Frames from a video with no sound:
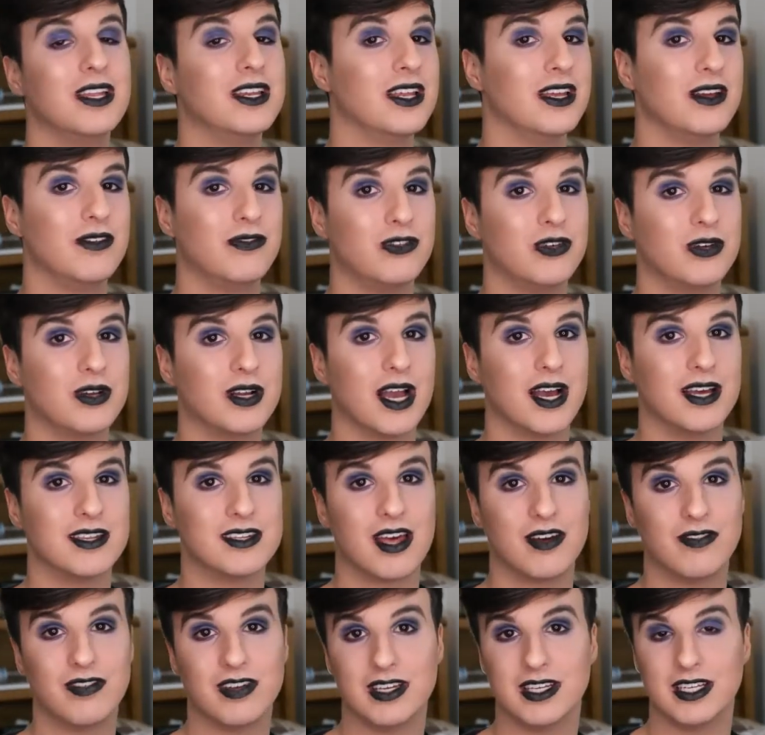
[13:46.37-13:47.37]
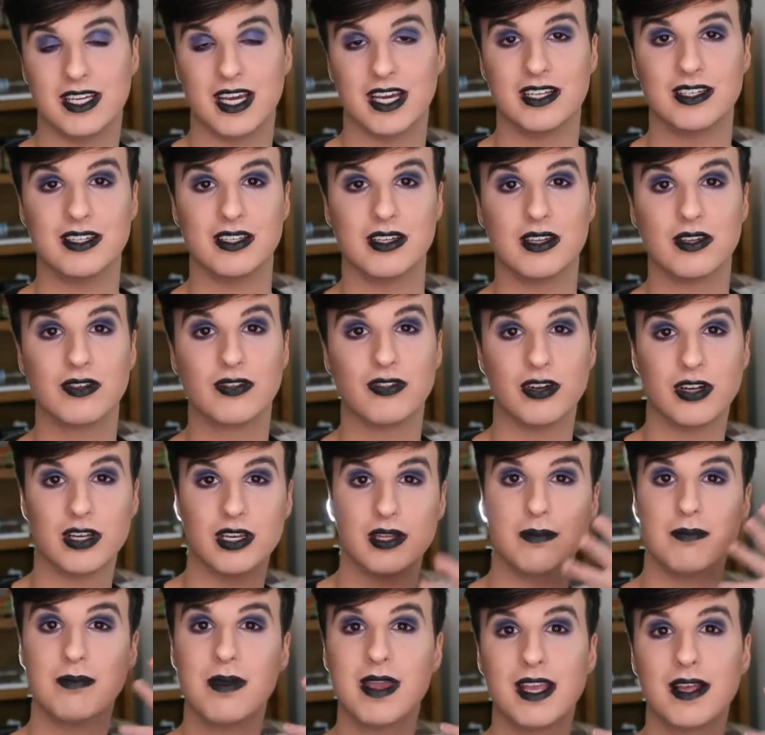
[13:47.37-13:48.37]
And if you guys have any ideas for
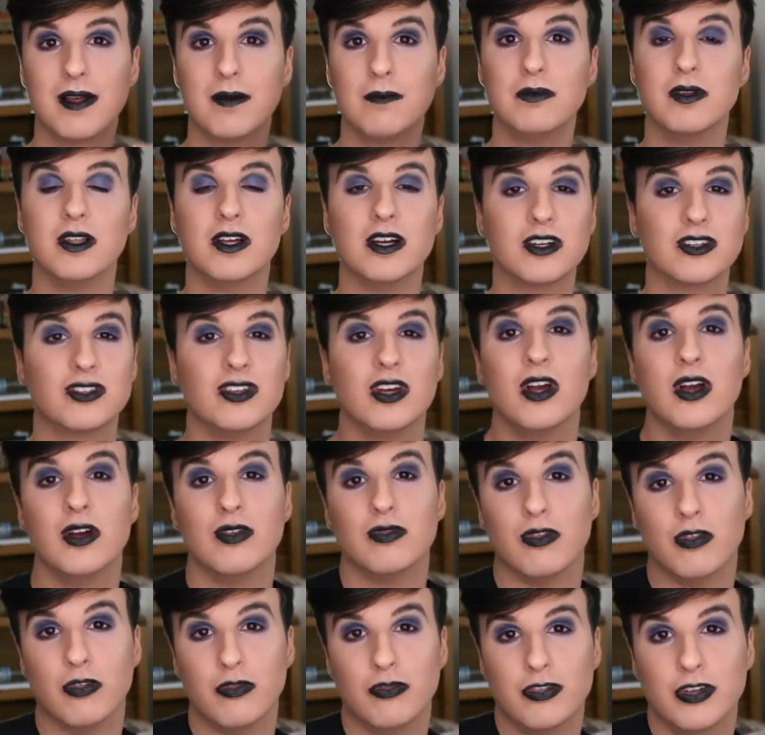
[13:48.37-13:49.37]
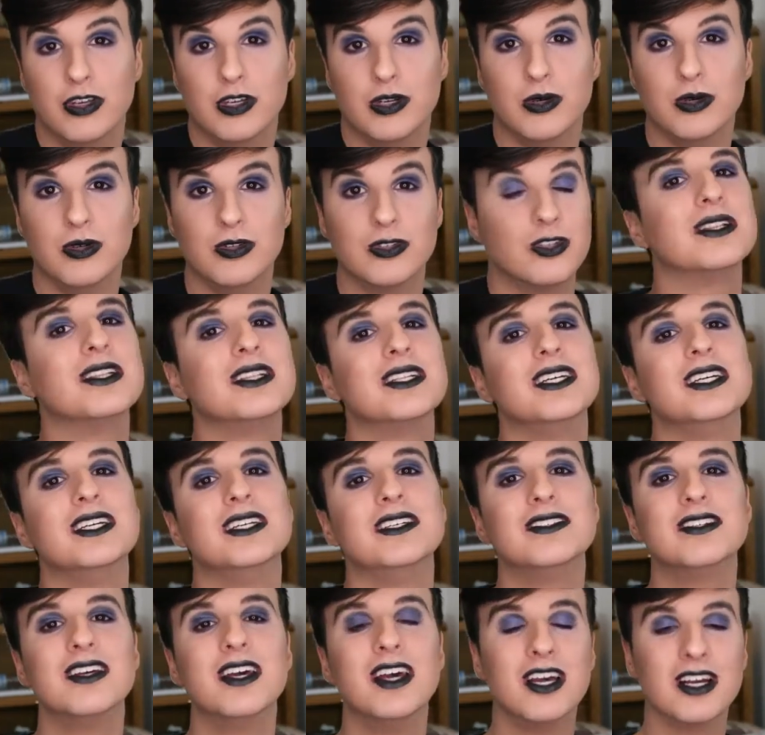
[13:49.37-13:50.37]
any makeup looks, reviews,
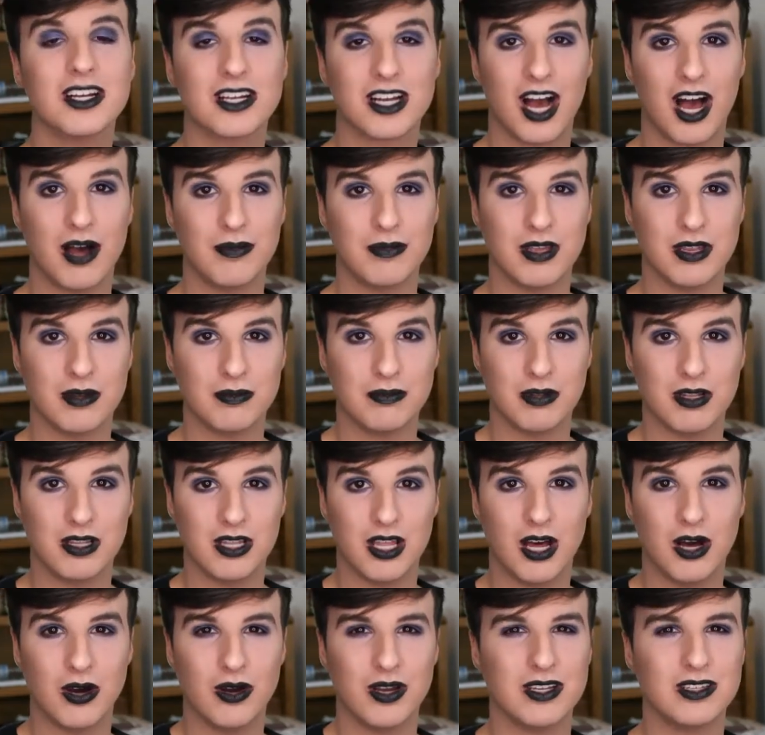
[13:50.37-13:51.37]
please comment below.